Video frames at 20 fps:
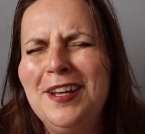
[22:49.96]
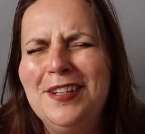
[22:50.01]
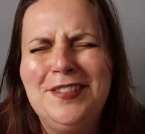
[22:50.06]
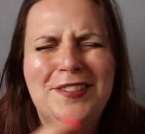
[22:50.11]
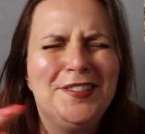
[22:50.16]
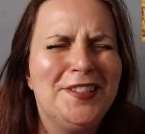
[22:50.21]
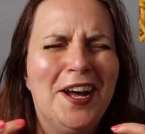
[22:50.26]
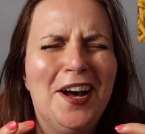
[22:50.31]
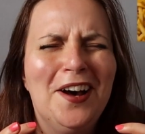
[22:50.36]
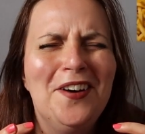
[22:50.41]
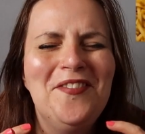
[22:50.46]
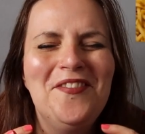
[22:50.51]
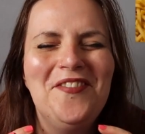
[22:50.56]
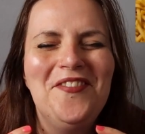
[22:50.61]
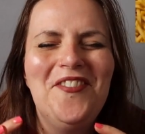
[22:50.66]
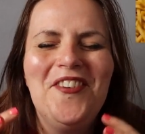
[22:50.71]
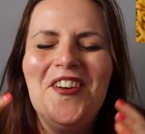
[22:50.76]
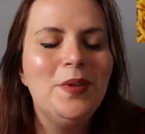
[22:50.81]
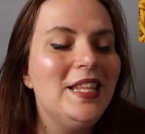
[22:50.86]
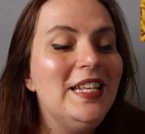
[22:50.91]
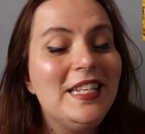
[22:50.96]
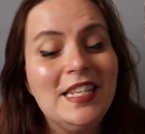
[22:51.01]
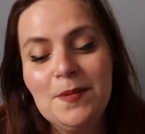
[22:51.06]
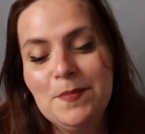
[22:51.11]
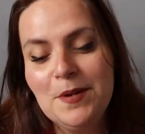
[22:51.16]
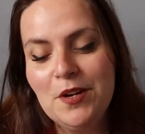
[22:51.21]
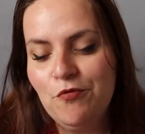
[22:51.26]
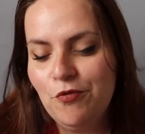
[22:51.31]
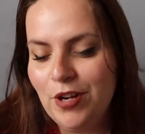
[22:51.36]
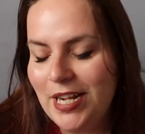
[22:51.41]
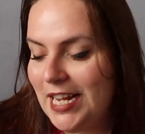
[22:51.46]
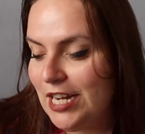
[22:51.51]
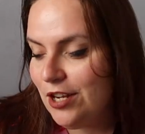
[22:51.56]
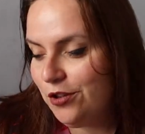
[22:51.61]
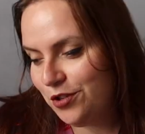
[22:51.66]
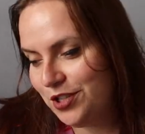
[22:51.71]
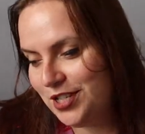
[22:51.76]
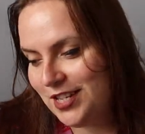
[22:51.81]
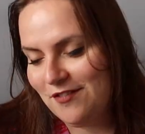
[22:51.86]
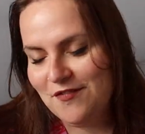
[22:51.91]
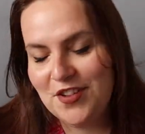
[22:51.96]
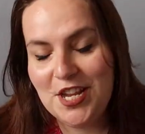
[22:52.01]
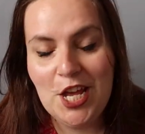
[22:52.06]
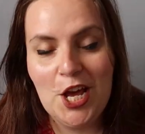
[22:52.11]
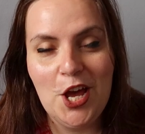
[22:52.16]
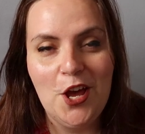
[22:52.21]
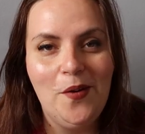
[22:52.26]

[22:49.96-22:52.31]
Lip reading: stuff. But this has been a really interesting video,